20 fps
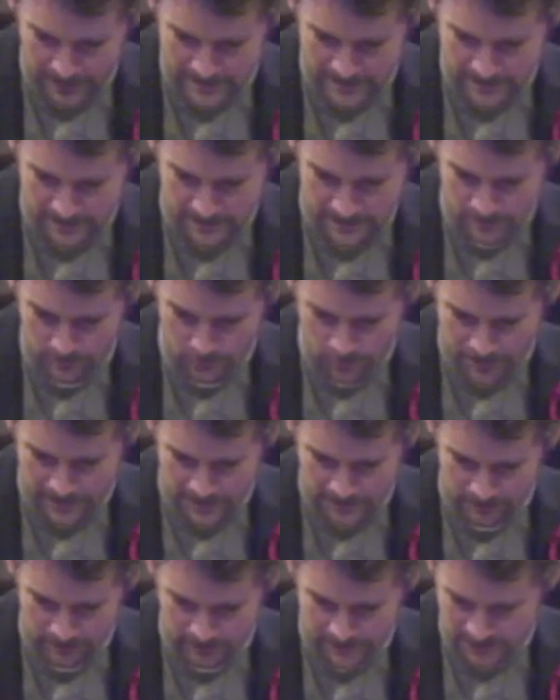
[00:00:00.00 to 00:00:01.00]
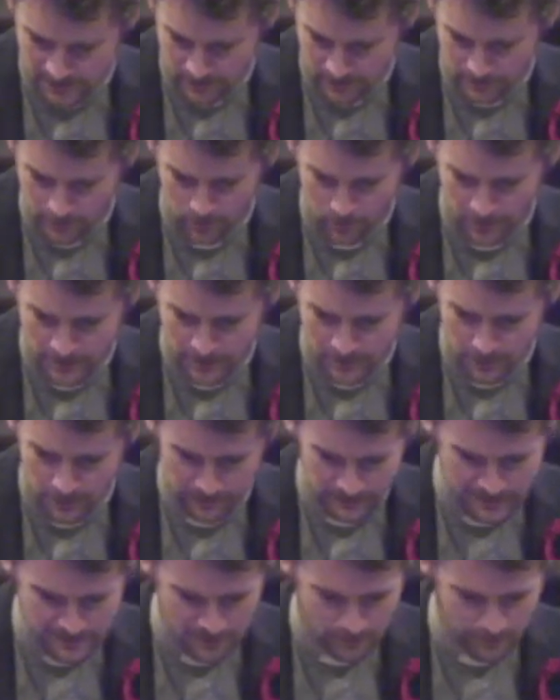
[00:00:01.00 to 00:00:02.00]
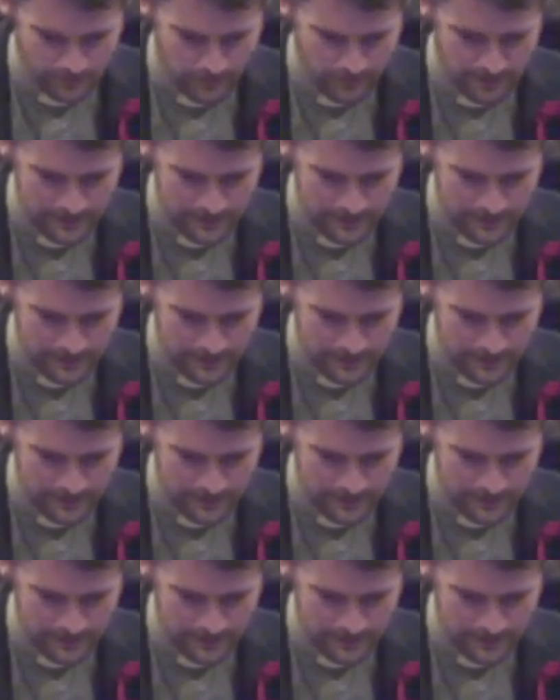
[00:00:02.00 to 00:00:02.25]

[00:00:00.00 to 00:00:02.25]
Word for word: is, what is godly sorrow, what is worldly sorrow,